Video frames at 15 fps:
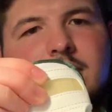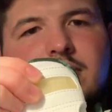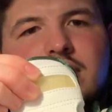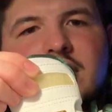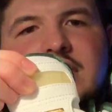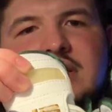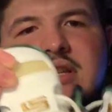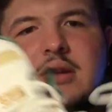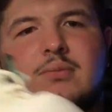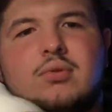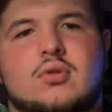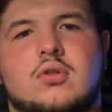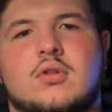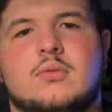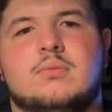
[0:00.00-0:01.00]
Pretty
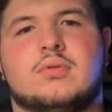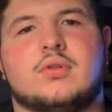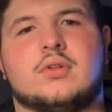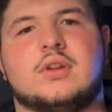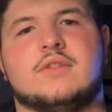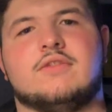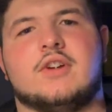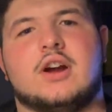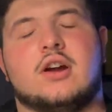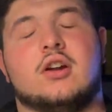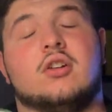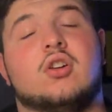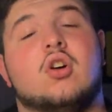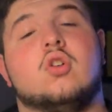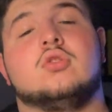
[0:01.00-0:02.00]
simple, pretty
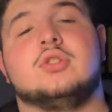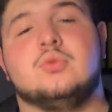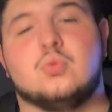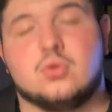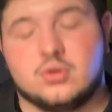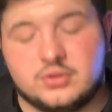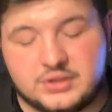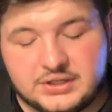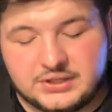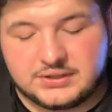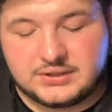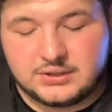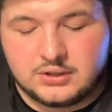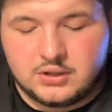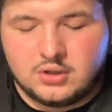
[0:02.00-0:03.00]
fire. Only worn
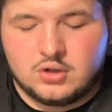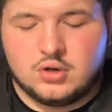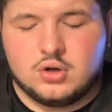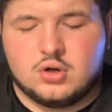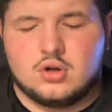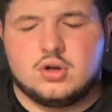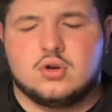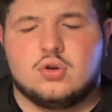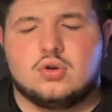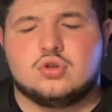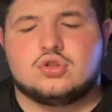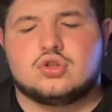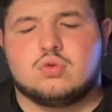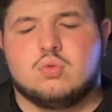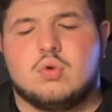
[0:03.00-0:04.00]
these
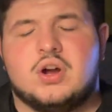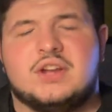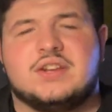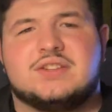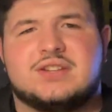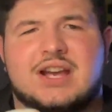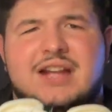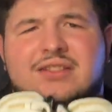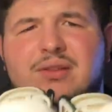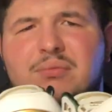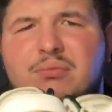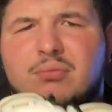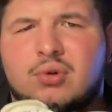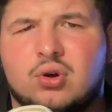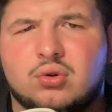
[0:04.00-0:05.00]
twice at the
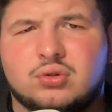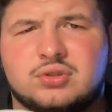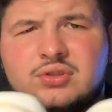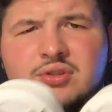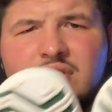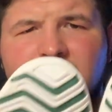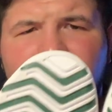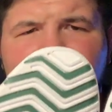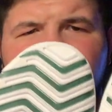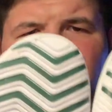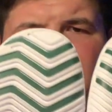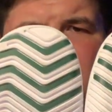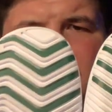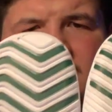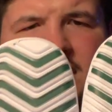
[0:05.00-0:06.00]
most. You
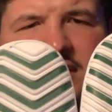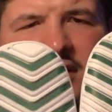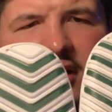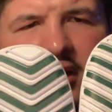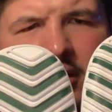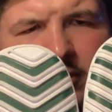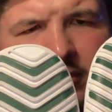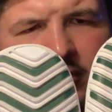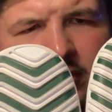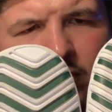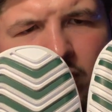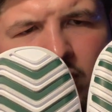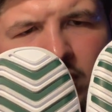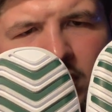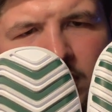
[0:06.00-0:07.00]
can't even tell I really
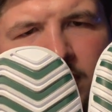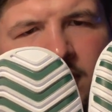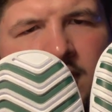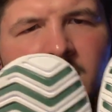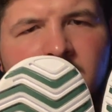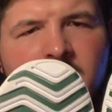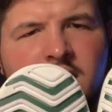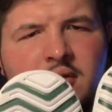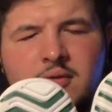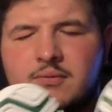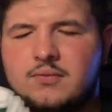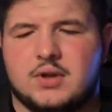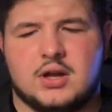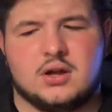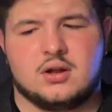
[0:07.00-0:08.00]
wore them.
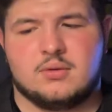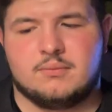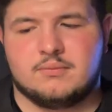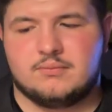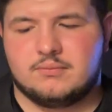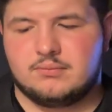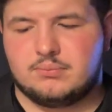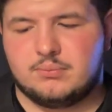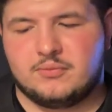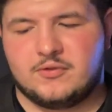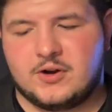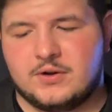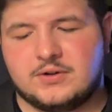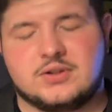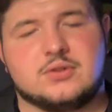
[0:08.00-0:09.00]
Um,
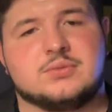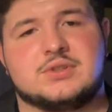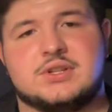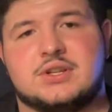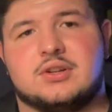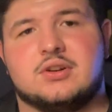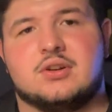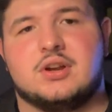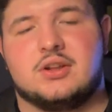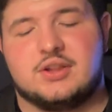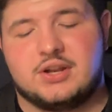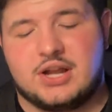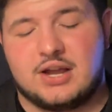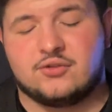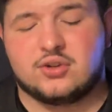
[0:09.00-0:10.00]
very dope sneaker. And
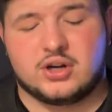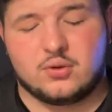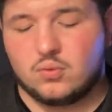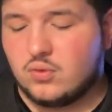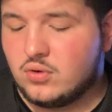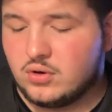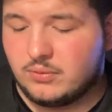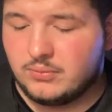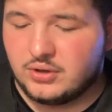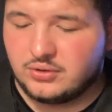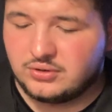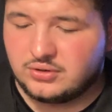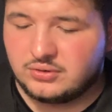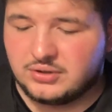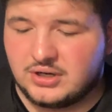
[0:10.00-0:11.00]
then after I wore them those
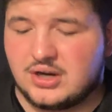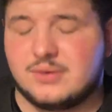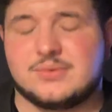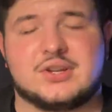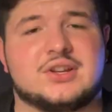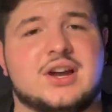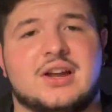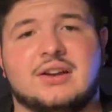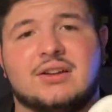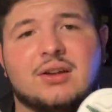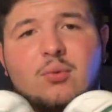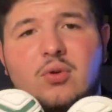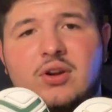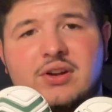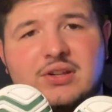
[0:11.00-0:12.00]
two times, I kind
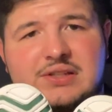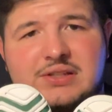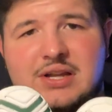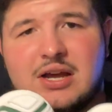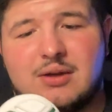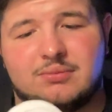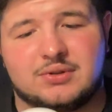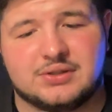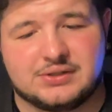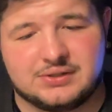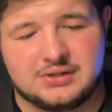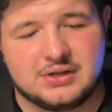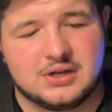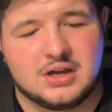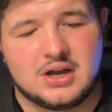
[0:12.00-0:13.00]
of wanted to stop because
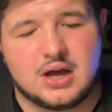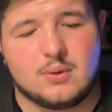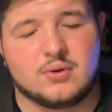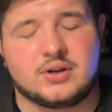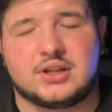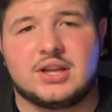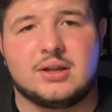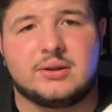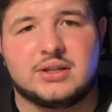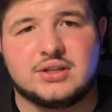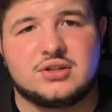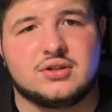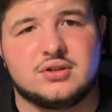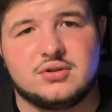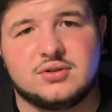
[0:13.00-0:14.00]
I want to keep these
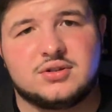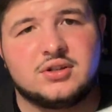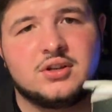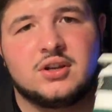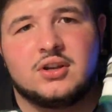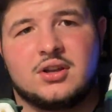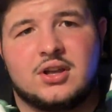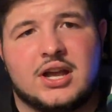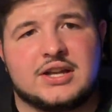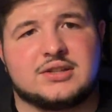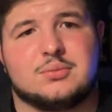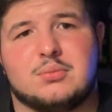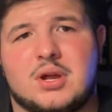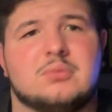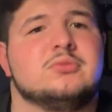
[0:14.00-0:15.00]
shoes as a
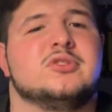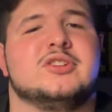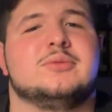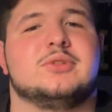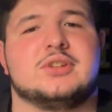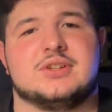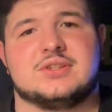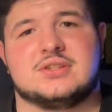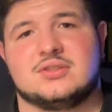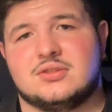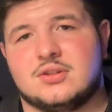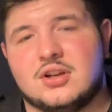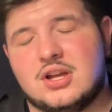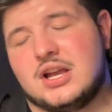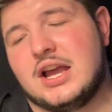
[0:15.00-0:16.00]
memory because
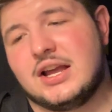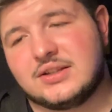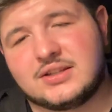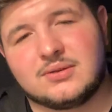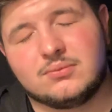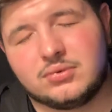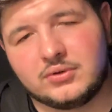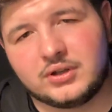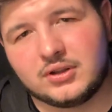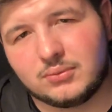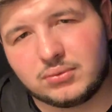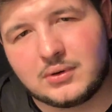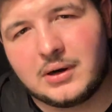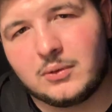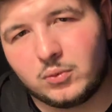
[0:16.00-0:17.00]
at some point
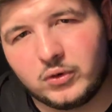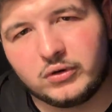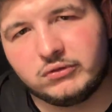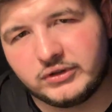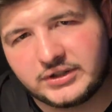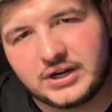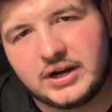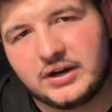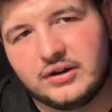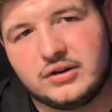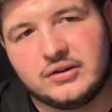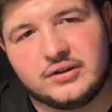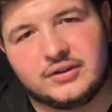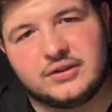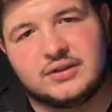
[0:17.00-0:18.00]
LeBron will retire
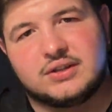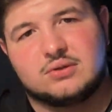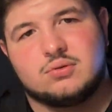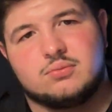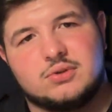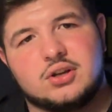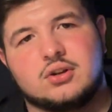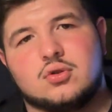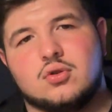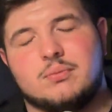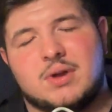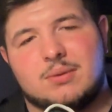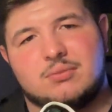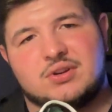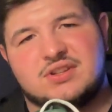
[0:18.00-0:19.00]
and this will be a cool
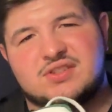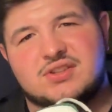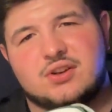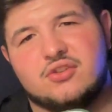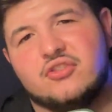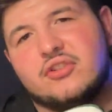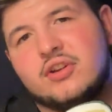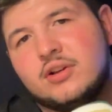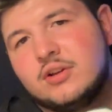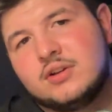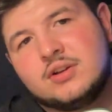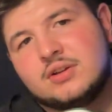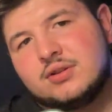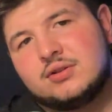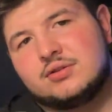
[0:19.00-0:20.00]
memory stone
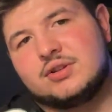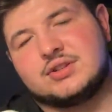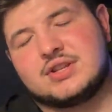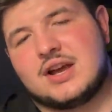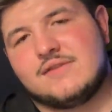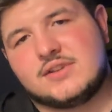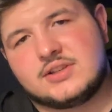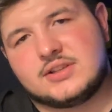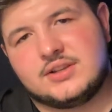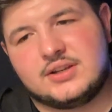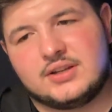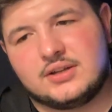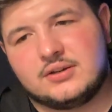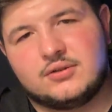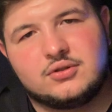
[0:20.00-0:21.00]
because
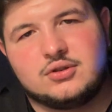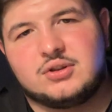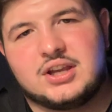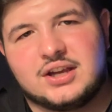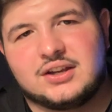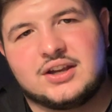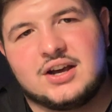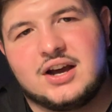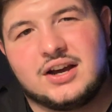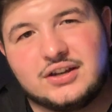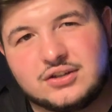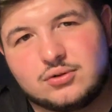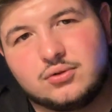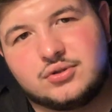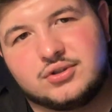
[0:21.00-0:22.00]
obviously you can't get high
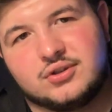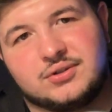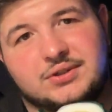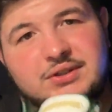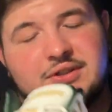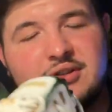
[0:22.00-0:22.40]
school jerseys.